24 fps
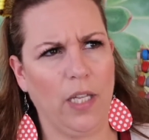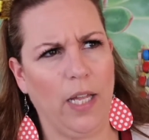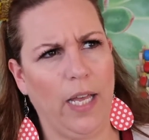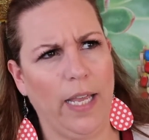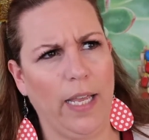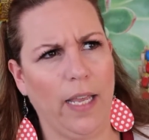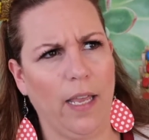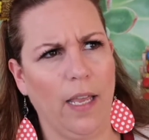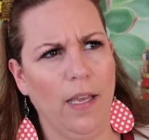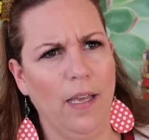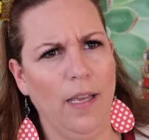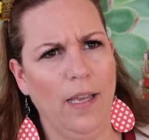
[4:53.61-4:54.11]

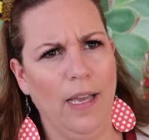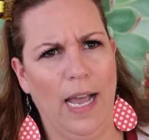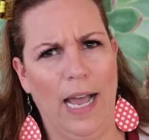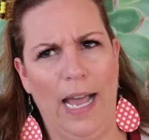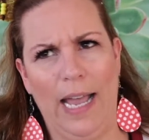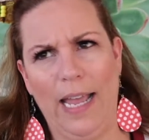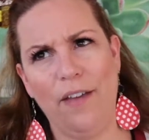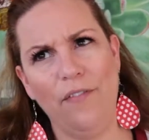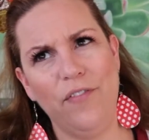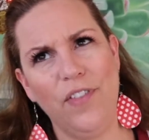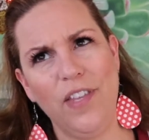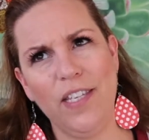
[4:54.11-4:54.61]
Like, I
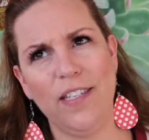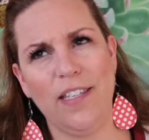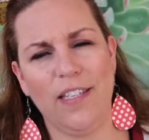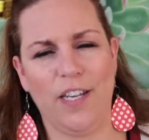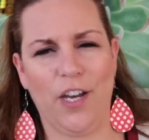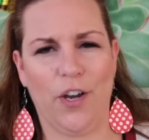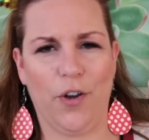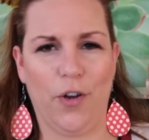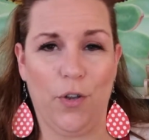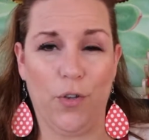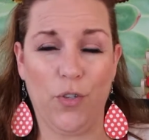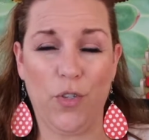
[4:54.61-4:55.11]
have this
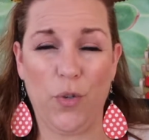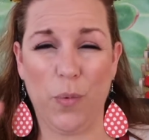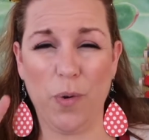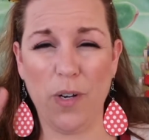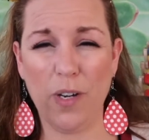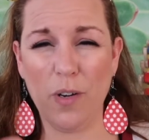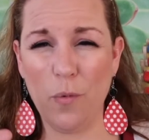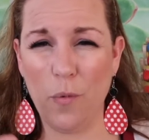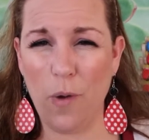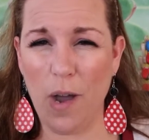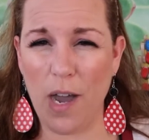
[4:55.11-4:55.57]
scenario, so we're gonna